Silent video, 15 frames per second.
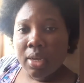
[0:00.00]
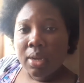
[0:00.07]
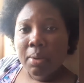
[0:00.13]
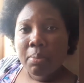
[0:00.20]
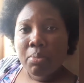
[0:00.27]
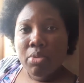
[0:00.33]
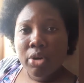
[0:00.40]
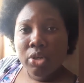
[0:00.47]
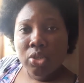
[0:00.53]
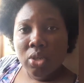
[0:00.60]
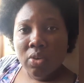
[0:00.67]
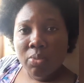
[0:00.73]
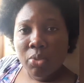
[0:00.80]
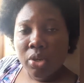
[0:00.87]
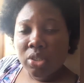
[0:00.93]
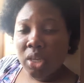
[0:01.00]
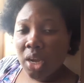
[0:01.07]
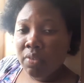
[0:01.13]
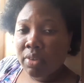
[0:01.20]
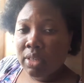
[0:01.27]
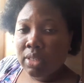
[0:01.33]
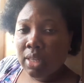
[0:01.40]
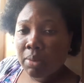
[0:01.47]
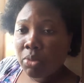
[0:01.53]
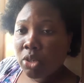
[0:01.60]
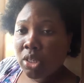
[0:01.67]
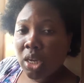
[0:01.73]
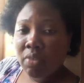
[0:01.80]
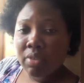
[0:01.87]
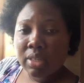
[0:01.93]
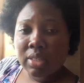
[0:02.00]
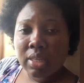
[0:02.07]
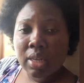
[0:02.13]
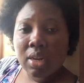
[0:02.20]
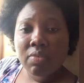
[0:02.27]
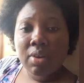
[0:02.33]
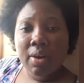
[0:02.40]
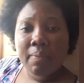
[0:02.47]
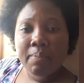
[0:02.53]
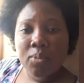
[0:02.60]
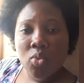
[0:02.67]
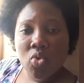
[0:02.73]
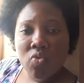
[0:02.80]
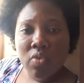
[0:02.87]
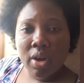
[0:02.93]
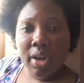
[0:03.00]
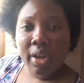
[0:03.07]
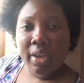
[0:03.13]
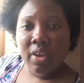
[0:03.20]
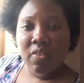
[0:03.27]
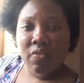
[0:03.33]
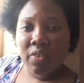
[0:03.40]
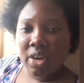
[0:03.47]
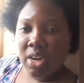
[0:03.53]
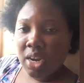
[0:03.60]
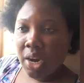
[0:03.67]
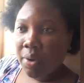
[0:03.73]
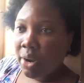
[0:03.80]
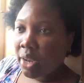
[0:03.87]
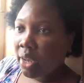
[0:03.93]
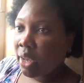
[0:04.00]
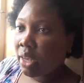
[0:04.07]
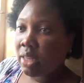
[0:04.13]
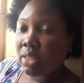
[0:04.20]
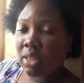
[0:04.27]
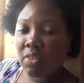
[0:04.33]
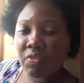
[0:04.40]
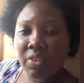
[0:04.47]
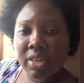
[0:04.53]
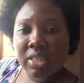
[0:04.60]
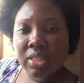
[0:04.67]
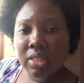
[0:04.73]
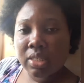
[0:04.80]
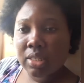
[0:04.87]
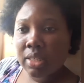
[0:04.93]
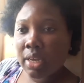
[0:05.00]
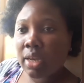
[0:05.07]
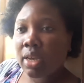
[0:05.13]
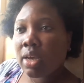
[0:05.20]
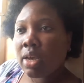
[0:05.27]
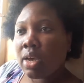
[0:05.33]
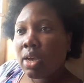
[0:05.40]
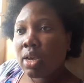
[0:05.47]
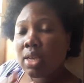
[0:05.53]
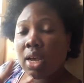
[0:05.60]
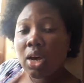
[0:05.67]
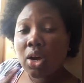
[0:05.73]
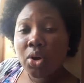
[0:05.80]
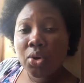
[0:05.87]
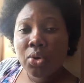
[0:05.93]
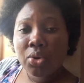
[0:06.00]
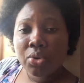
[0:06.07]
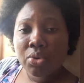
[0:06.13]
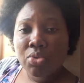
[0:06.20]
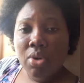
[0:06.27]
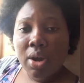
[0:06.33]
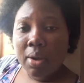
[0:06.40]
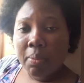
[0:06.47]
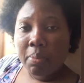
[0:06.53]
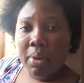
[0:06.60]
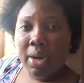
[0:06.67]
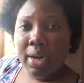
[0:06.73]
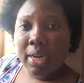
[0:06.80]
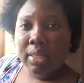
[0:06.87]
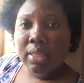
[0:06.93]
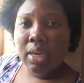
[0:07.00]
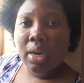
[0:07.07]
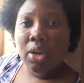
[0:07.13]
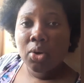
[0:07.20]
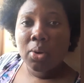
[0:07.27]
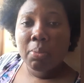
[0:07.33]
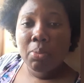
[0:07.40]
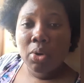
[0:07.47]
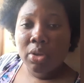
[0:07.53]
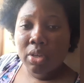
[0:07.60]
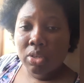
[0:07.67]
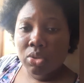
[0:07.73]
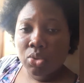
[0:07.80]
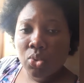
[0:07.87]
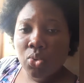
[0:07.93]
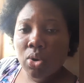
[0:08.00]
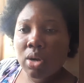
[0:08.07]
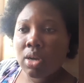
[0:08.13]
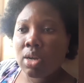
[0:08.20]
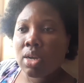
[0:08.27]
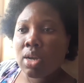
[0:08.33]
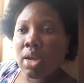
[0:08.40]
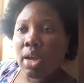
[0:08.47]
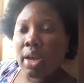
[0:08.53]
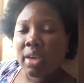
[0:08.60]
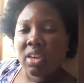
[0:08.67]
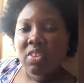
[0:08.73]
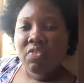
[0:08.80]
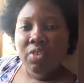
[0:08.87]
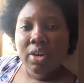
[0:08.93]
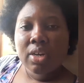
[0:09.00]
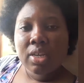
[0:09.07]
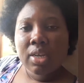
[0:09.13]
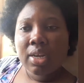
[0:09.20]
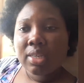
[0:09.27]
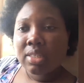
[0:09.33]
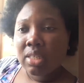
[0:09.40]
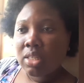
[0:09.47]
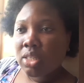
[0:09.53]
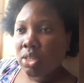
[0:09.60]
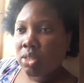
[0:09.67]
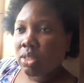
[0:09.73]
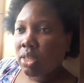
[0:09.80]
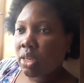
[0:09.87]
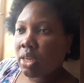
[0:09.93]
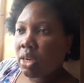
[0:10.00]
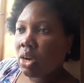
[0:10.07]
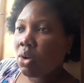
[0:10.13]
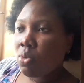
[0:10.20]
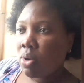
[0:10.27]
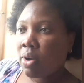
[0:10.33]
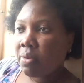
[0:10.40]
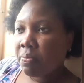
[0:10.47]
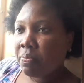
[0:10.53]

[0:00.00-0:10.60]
Brush off yourself and move on. Cause your friend hurricanes, your friend say you go down the wrong path or you go buck your toe, and your friend can sit to you say here one.